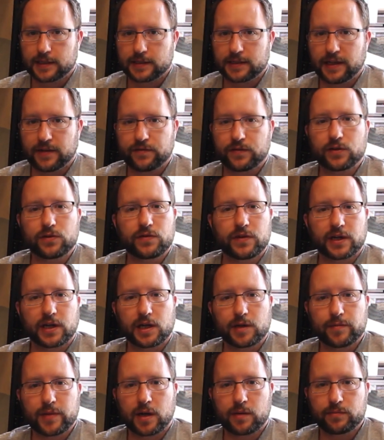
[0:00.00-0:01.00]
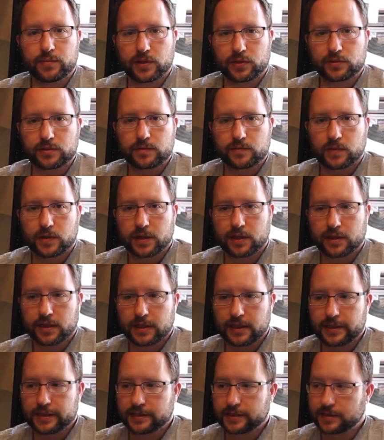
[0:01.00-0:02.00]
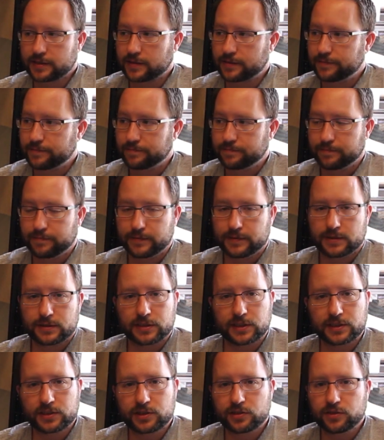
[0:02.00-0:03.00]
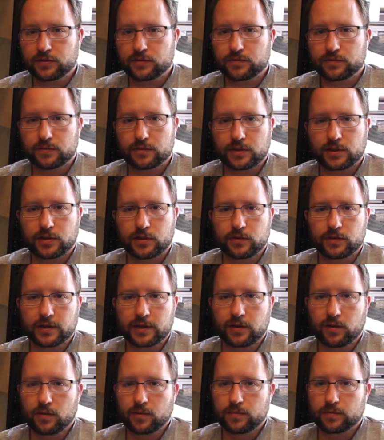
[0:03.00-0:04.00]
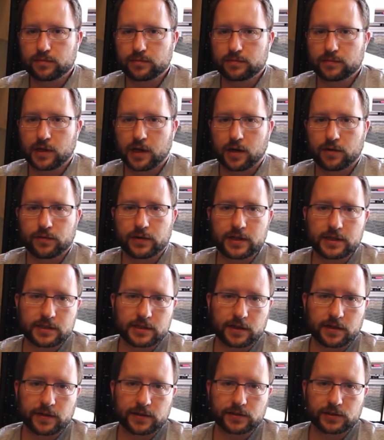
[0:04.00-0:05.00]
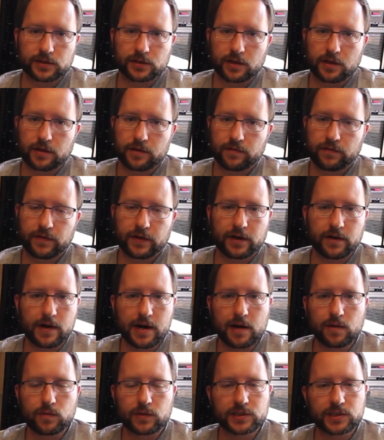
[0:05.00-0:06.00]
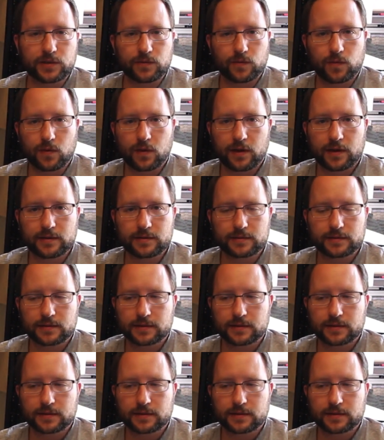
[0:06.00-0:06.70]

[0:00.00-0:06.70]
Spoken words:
If you're thinking about building one of these, just do a little research, figure out what you want,